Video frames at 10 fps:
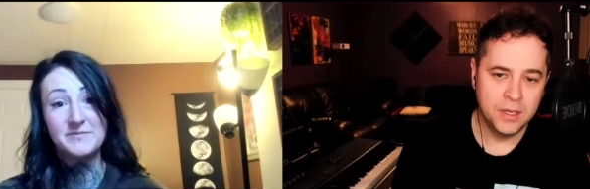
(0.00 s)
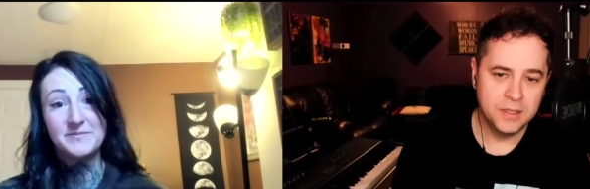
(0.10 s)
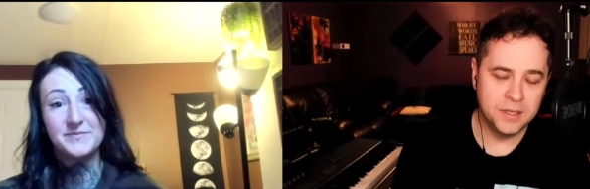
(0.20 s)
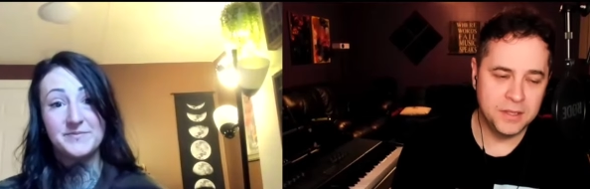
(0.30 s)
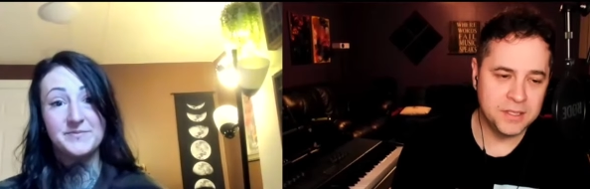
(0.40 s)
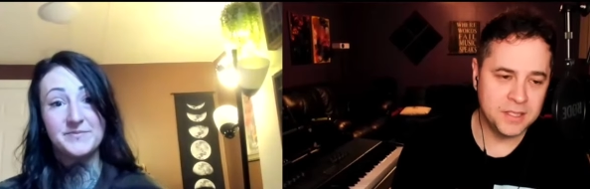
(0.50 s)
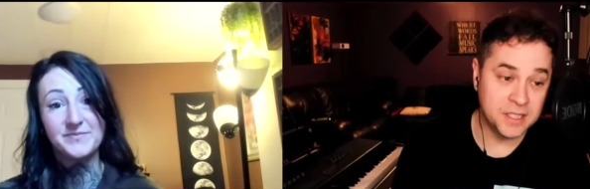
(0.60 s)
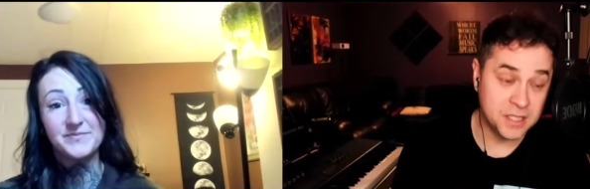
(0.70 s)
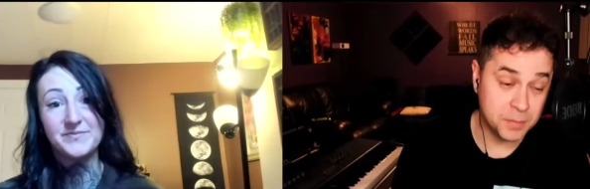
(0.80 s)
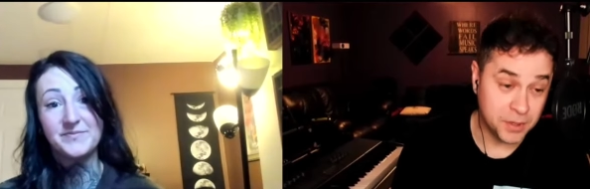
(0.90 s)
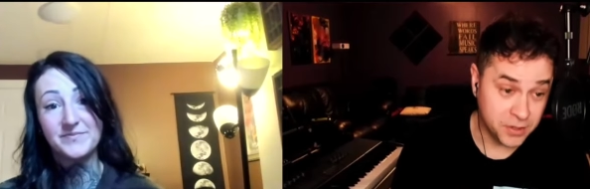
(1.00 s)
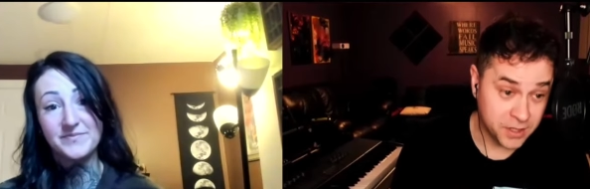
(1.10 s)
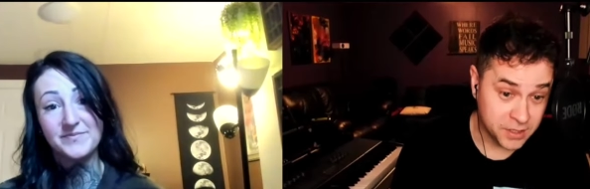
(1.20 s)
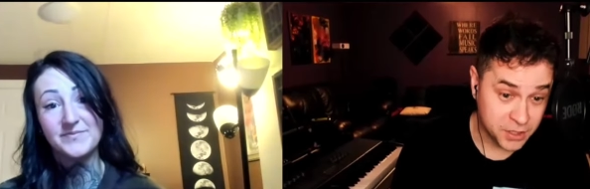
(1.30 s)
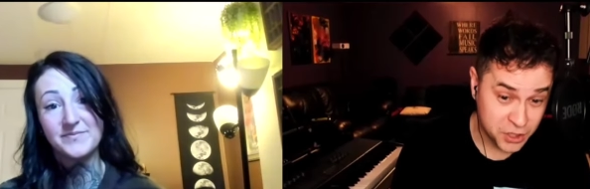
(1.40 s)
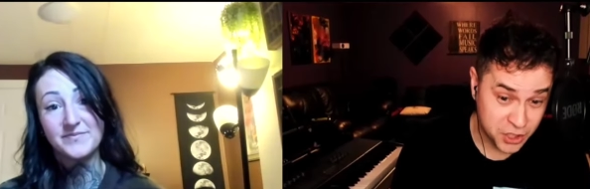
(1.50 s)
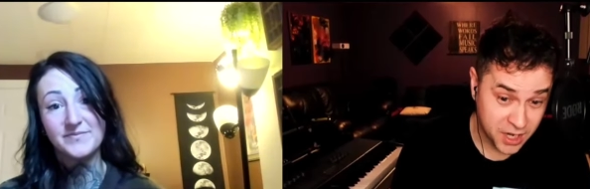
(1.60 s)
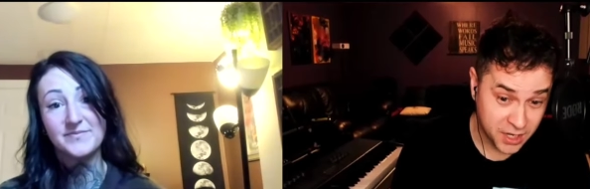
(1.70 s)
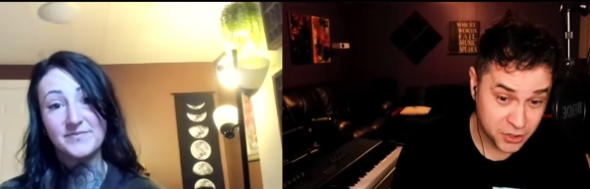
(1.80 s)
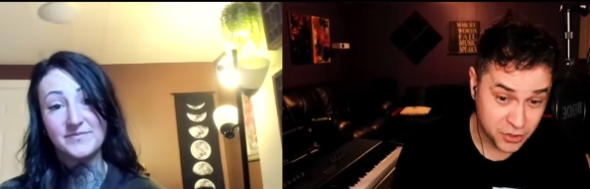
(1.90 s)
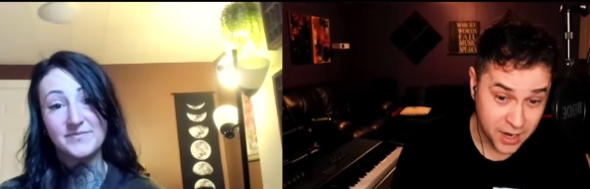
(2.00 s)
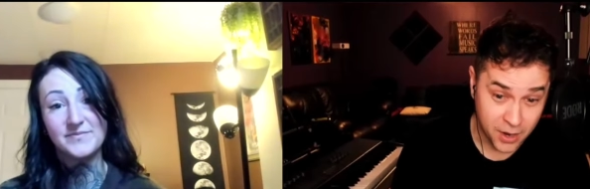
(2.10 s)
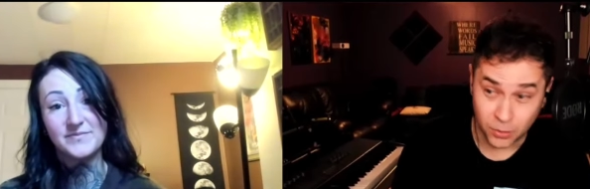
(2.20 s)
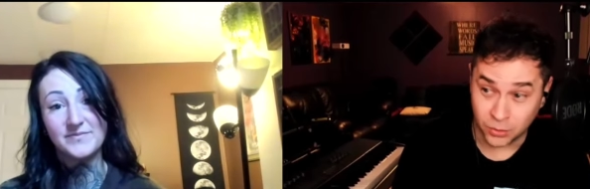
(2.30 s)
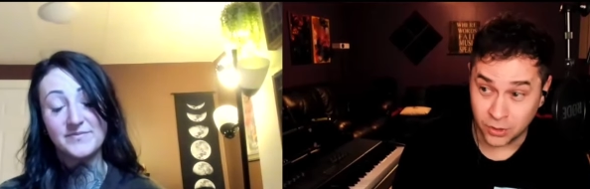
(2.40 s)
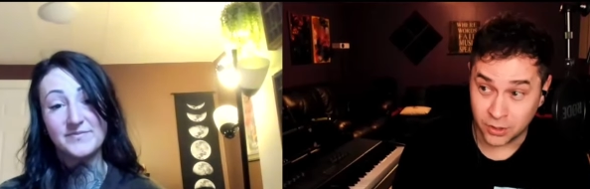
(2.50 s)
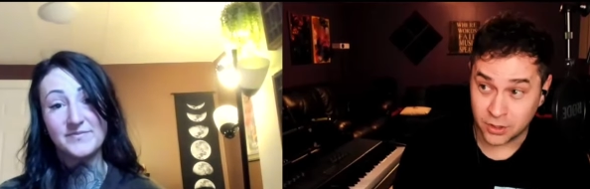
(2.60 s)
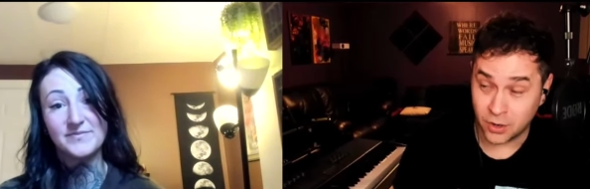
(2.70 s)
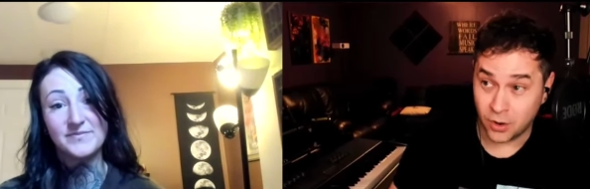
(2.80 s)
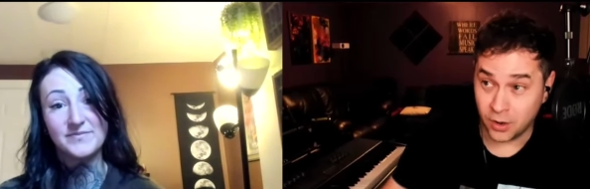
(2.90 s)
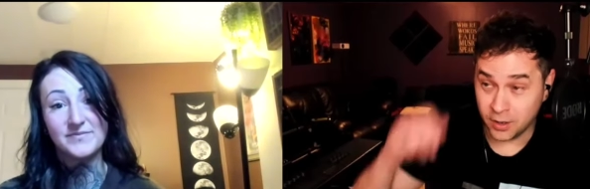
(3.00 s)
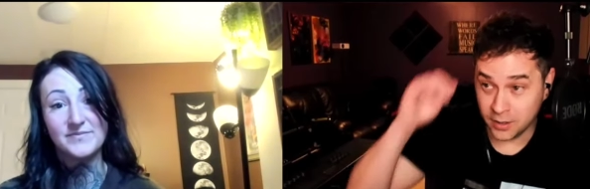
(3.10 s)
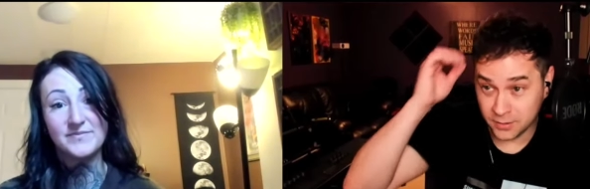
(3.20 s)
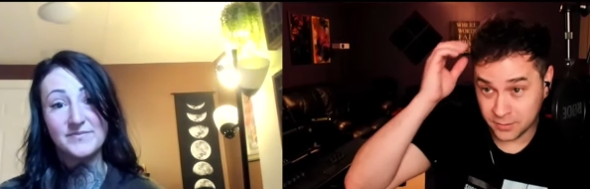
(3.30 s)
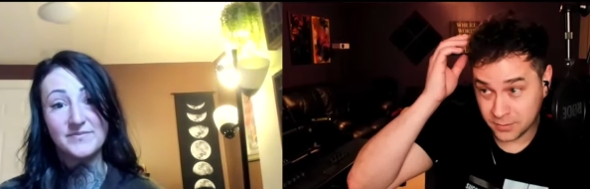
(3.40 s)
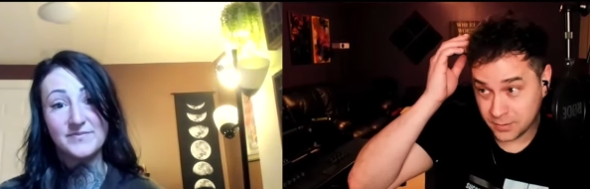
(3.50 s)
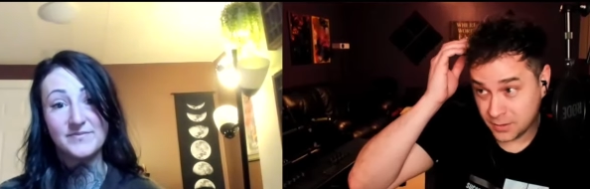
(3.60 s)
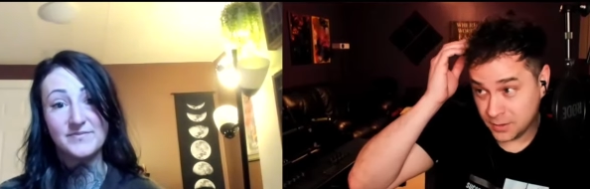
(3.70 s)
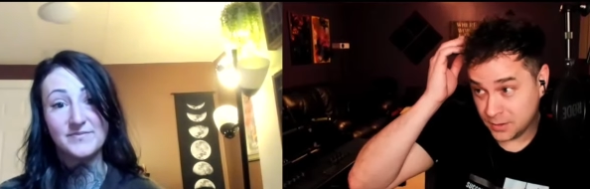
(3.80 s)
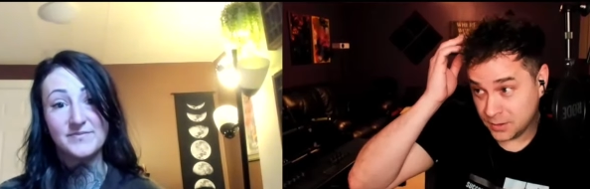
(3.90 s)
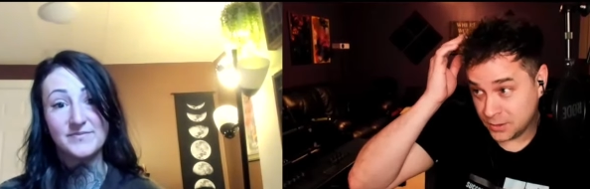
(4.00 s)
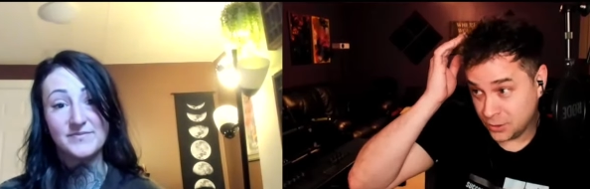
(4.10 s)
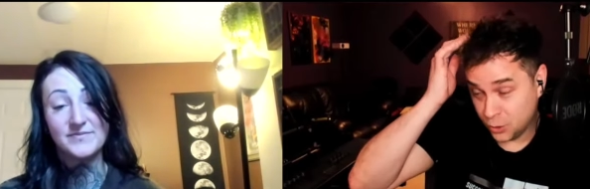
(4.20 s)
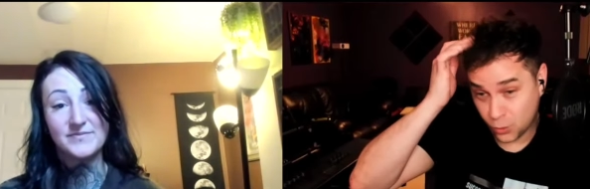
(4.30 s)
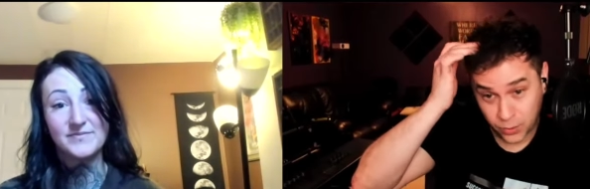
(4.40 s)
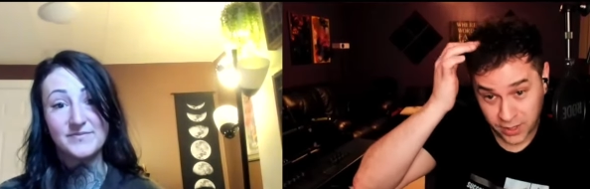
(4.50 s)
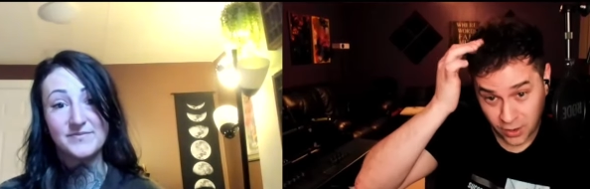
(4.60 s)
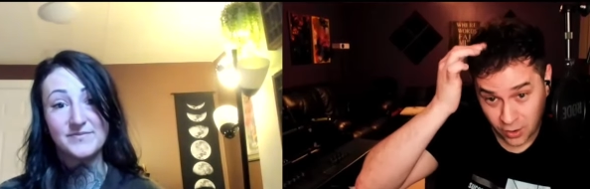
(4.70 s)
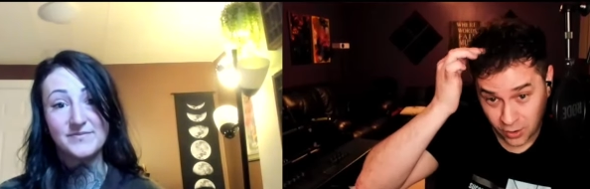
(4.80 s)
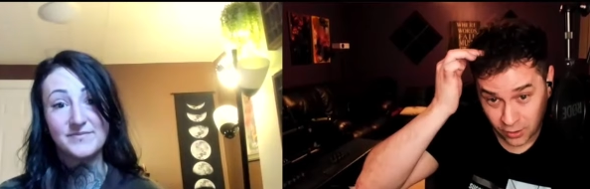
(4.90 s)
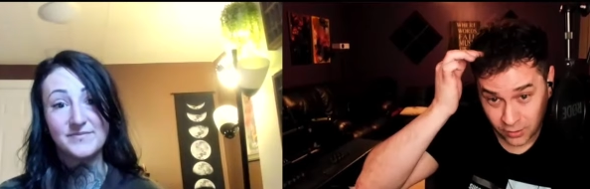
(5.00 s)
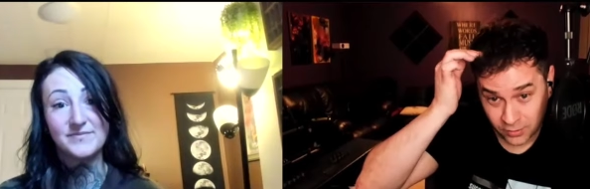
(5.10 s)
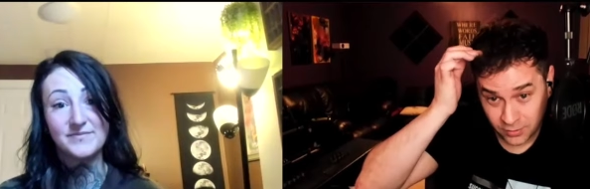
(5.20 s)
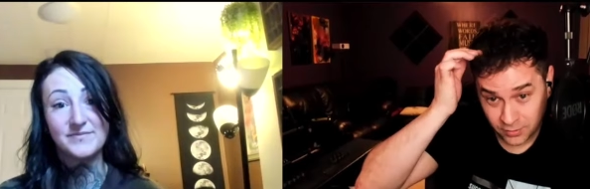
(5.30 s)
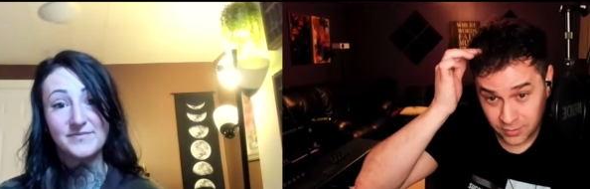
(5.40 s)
Speaker 1: Did this experience change your outlook on who we are?